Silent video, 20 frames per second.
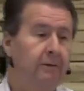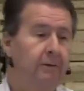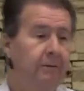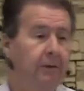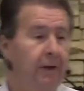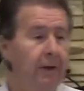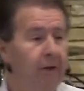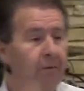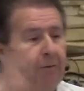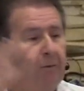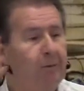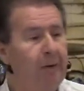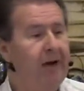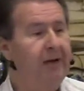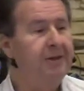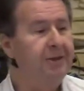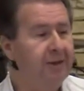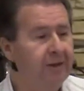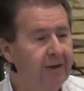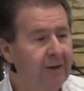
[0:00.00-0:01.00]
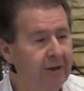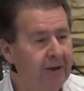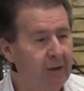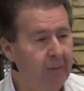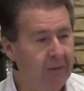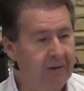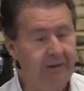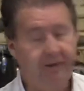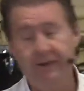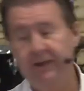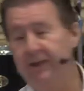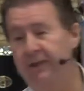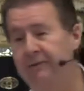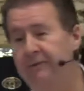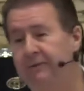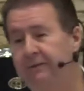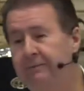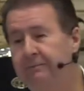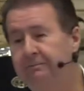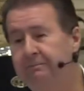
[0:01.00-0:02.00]
information that they
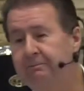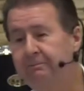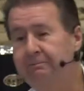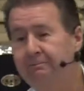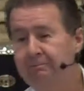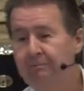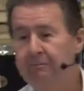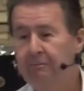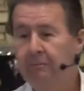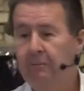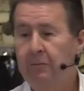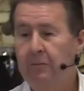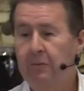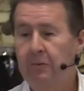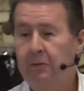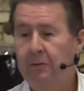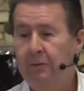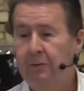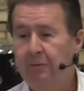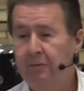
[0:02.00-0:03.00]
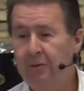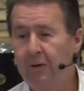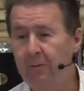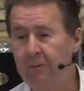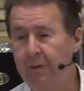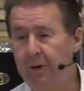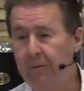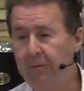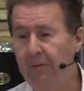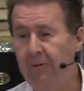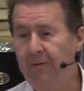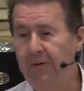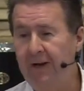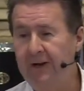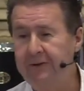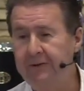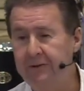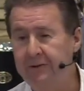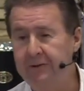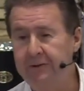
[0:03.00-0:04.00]
receive from their
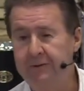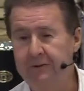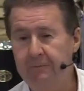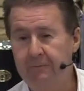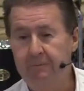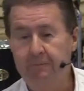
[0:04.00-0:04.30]
professors,